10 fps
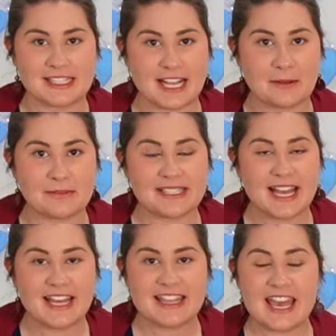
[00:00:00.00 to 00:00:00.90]
ups.
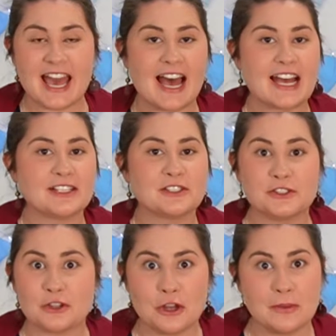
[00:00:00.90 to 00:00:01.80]
There are
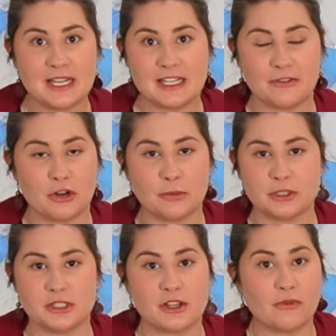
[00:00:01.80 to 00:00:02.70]
so many different
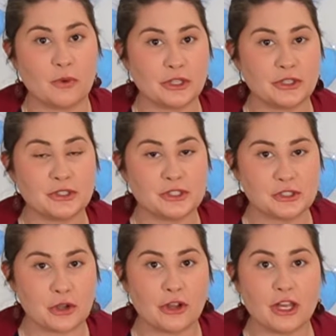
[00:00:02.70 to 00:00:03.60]
options of what you could
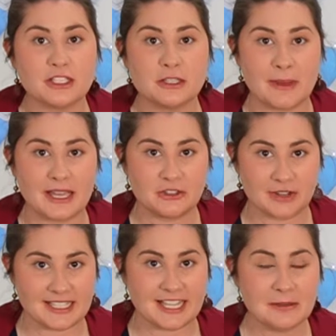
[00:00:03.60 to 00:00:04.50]
sew to make
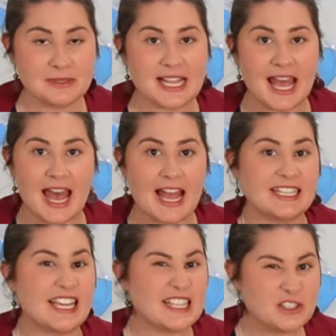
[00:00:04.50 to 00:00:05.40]
dress ups,
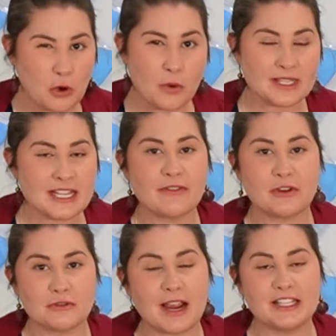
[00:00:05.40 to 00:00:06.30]
and kids always have
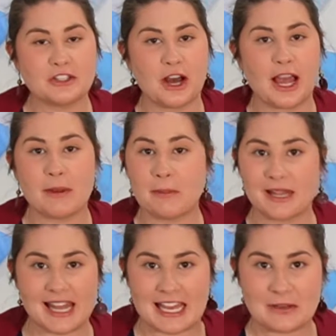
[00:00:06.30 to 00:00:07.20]
a great time
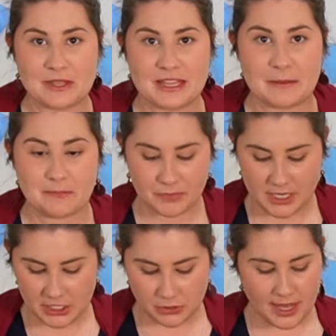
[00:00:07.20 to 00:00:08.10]
playing with them.
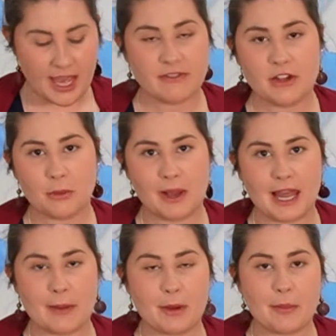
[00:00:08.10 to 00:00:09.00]
So I have here on my
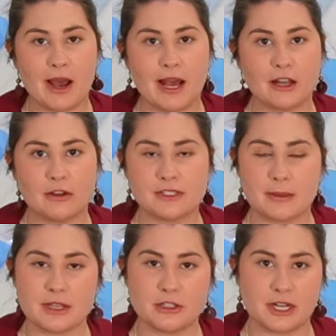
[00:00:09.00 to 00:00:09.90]
lap a pile of
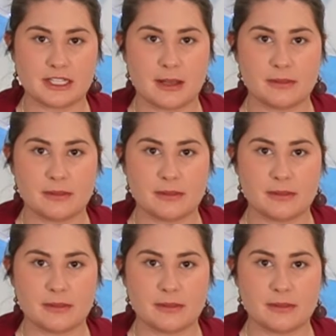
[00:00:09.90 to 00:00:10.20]
some of the dress ups